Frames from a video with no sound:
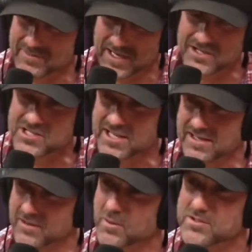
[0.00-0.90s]
be
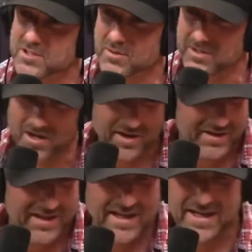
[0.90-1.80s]
educated on what's going
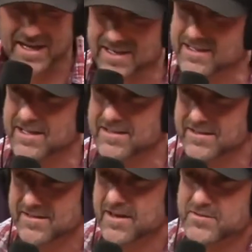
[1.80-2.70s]
on. And he never